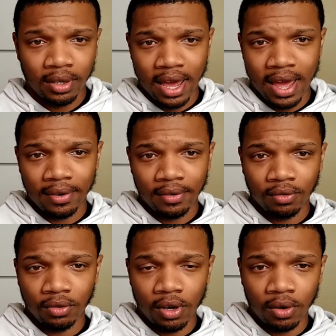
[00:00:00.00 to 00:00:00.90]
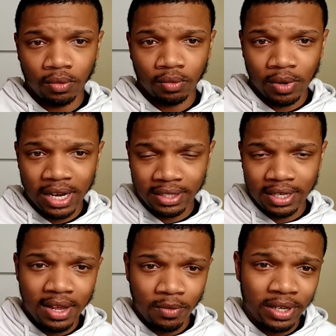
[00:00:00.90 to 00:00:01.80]
that
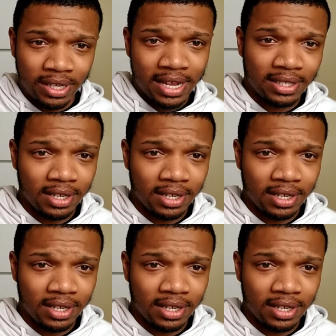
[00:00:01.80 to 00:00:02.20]
resonate with that